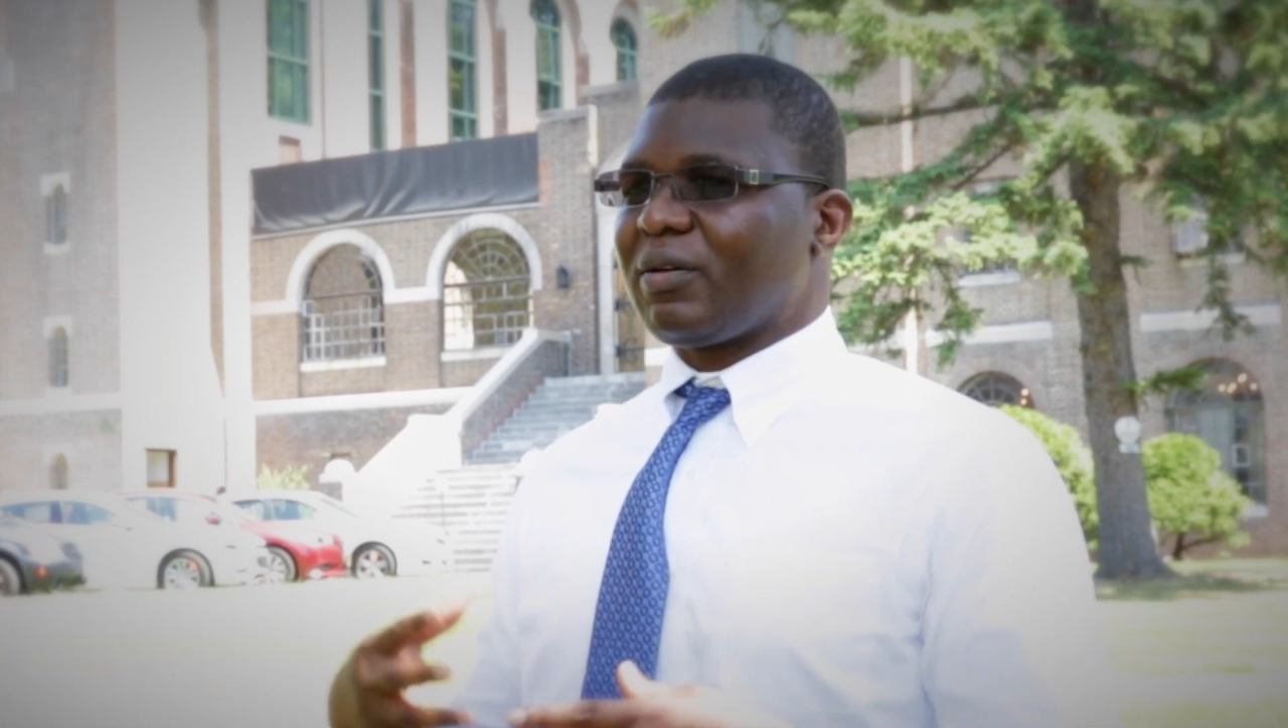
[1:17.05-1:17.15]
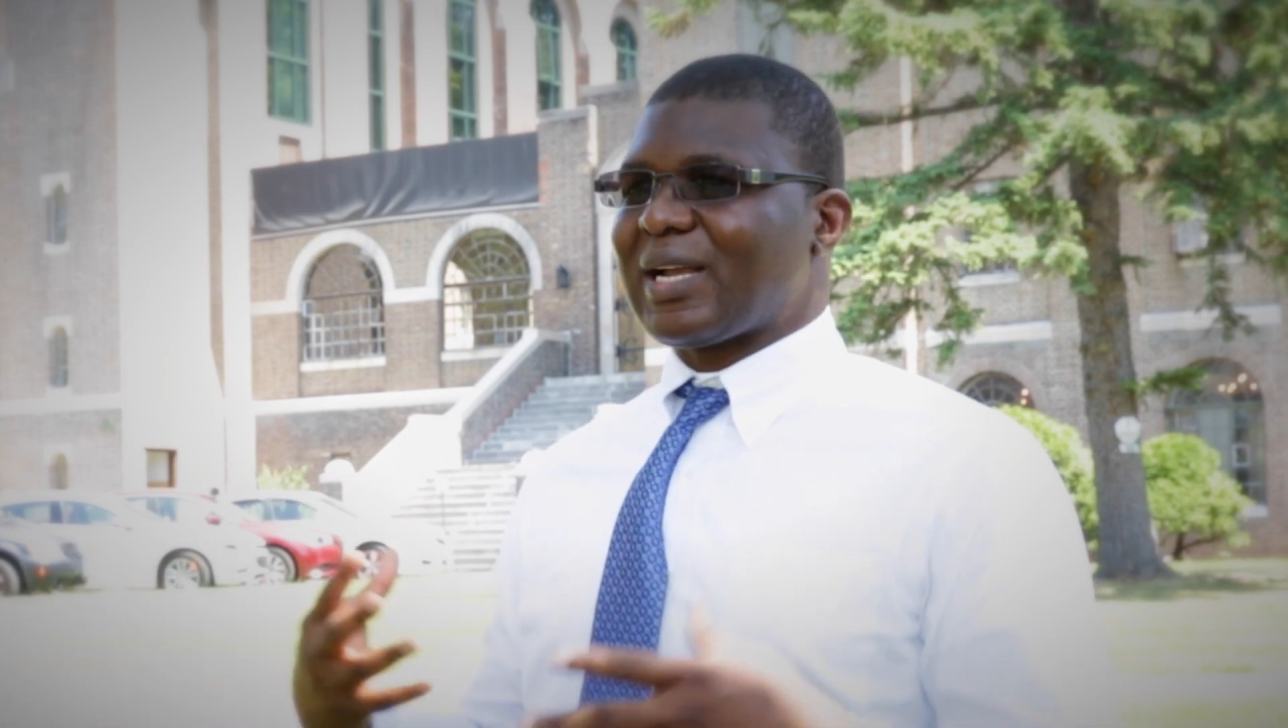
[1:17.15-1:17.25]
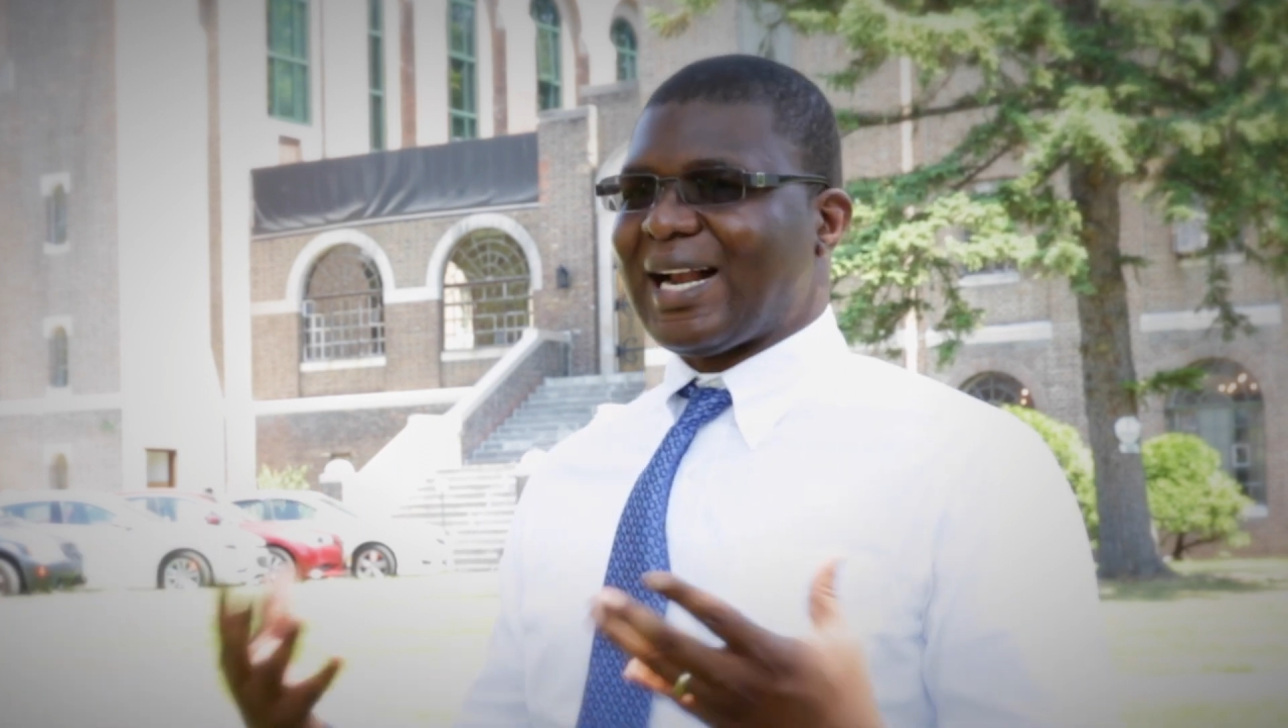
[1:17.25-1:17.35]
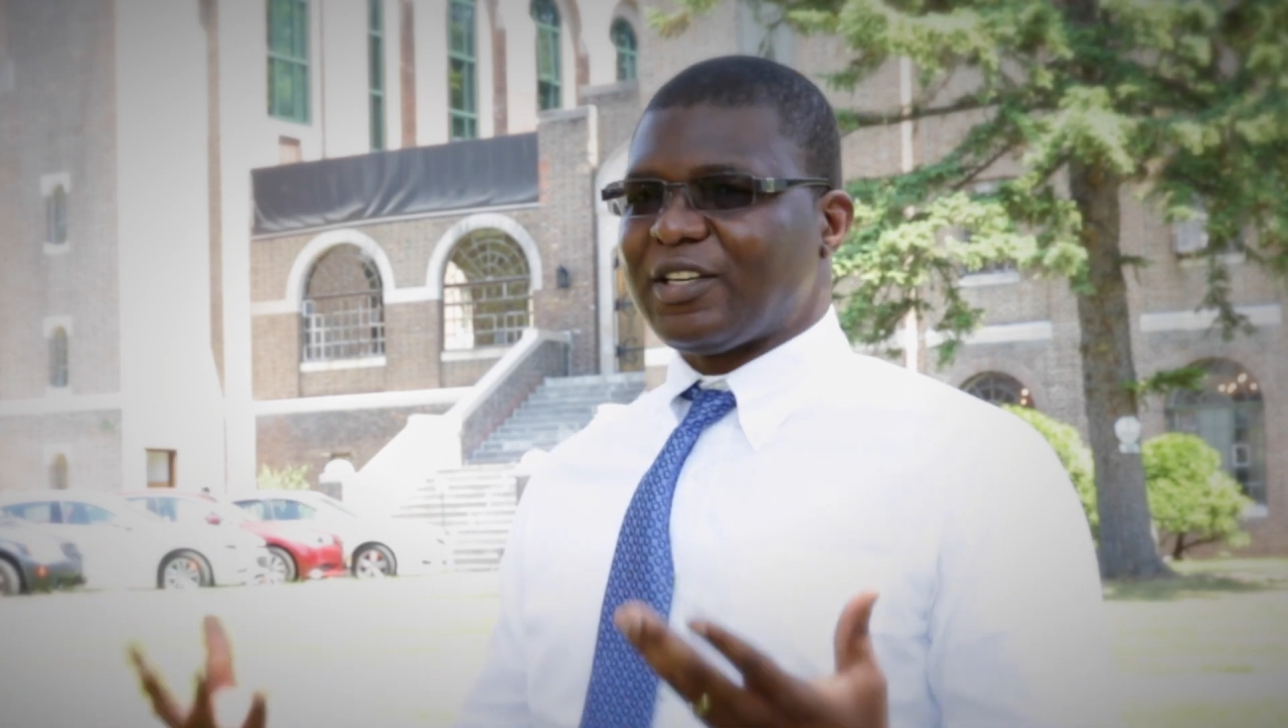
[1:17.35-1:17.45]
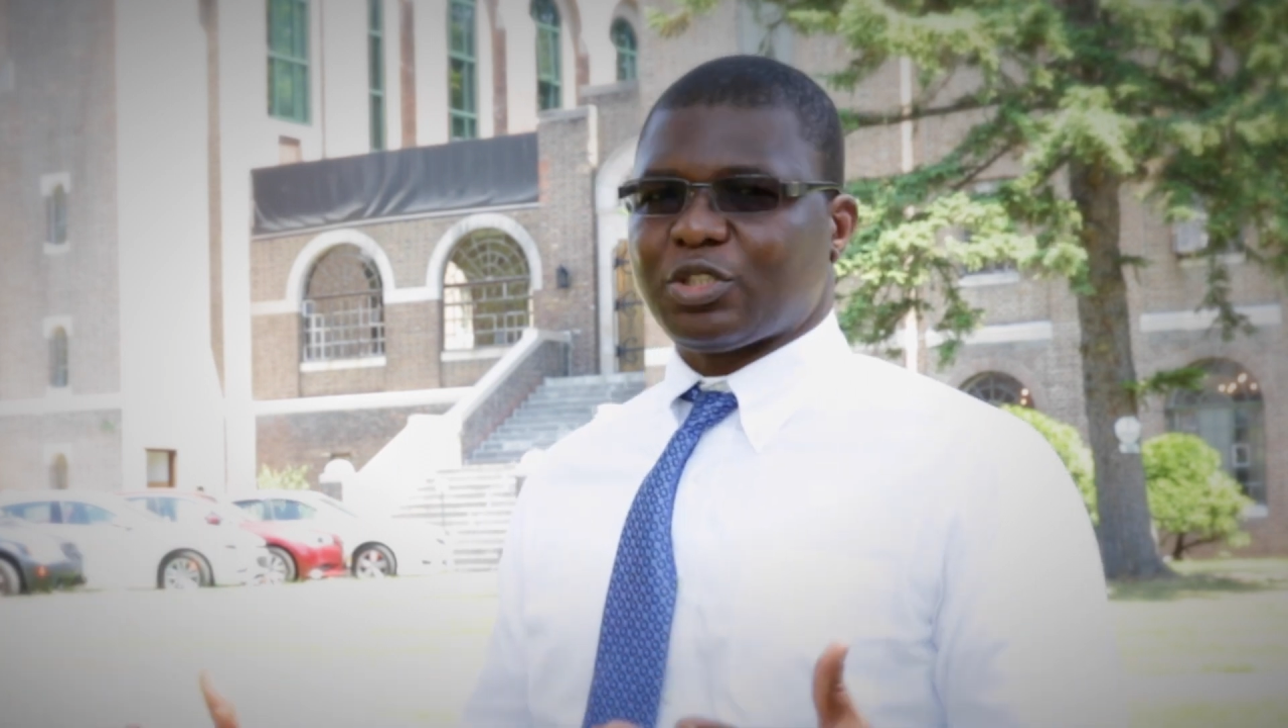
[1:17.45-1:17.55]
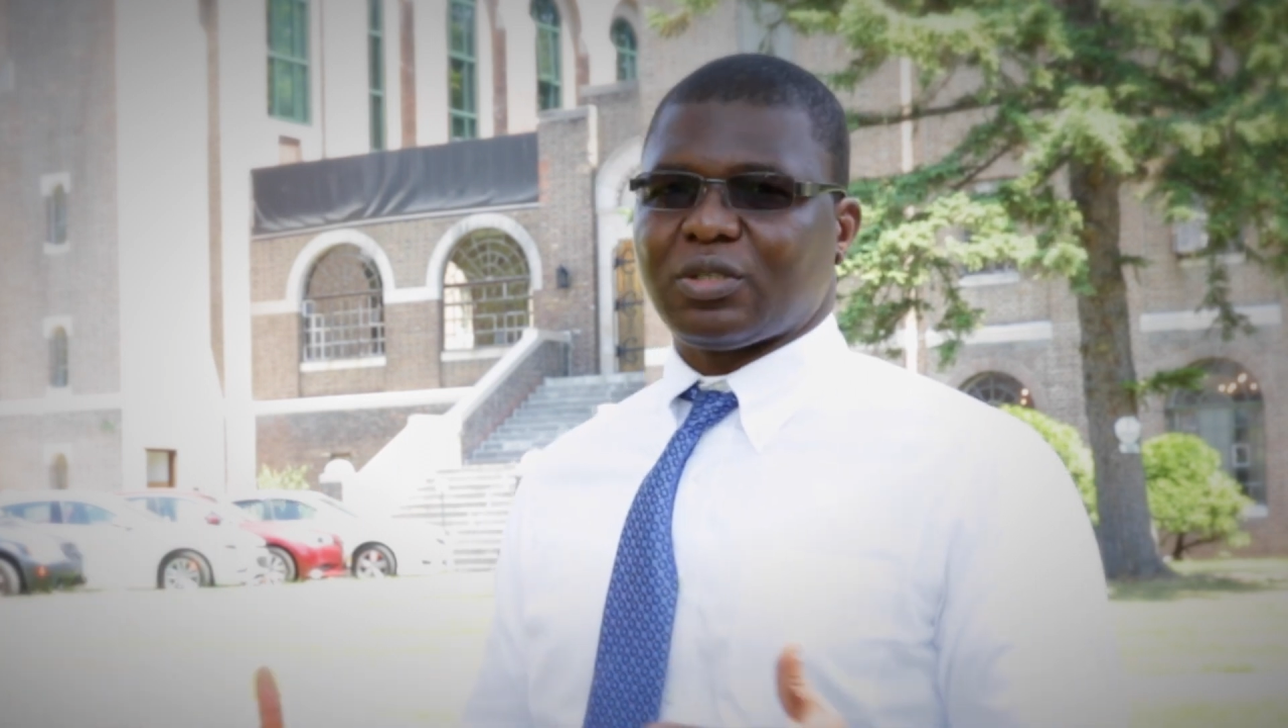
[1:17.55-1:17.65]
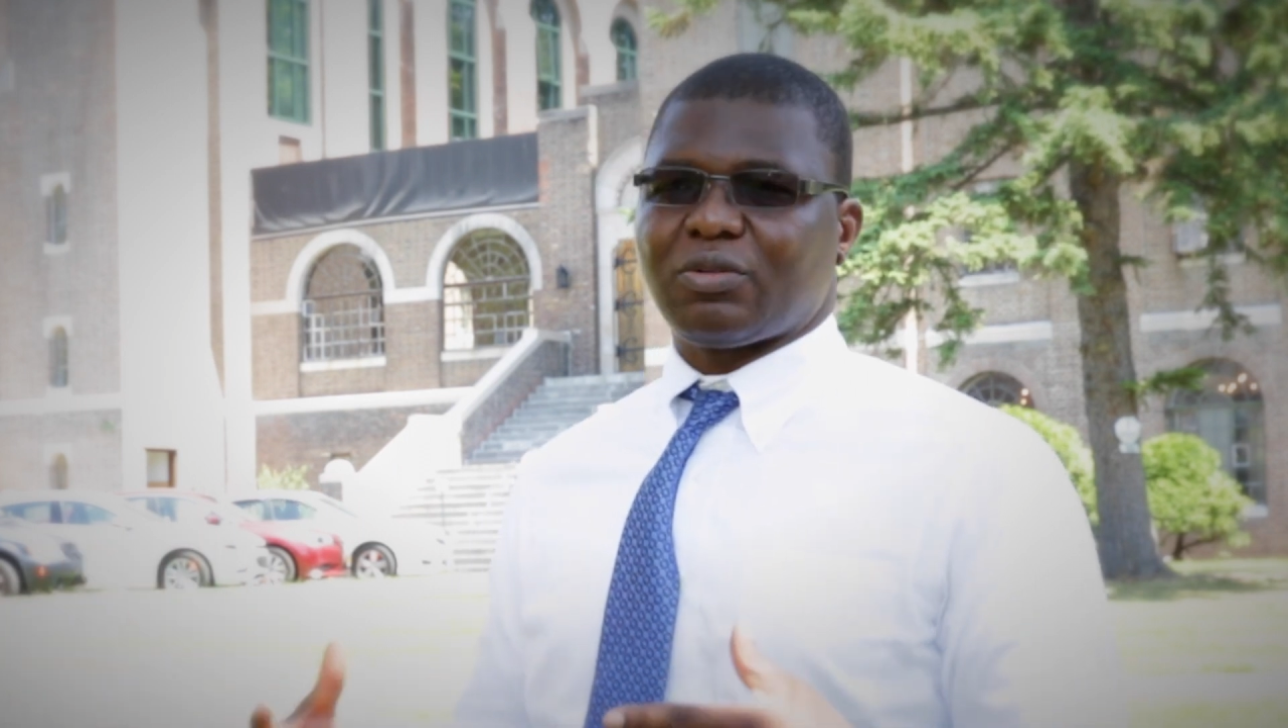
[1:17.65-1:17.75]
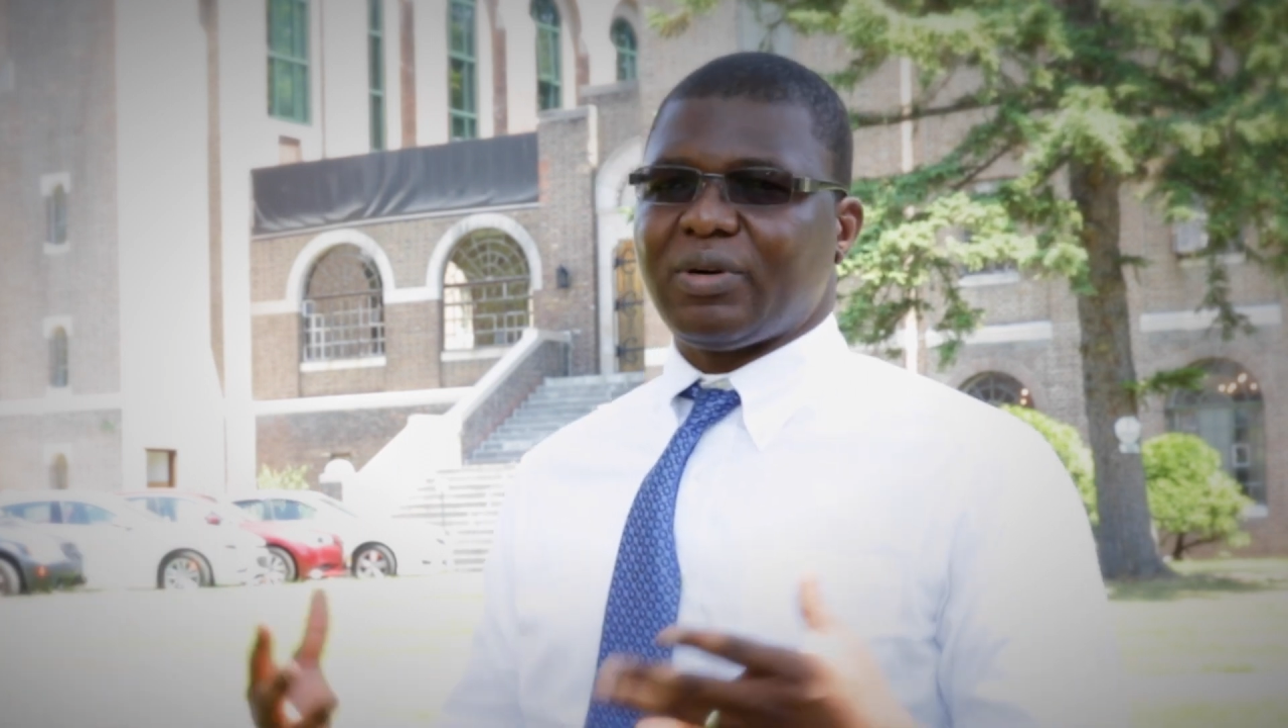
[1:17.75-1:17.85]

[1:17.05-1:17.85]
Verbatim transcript: culture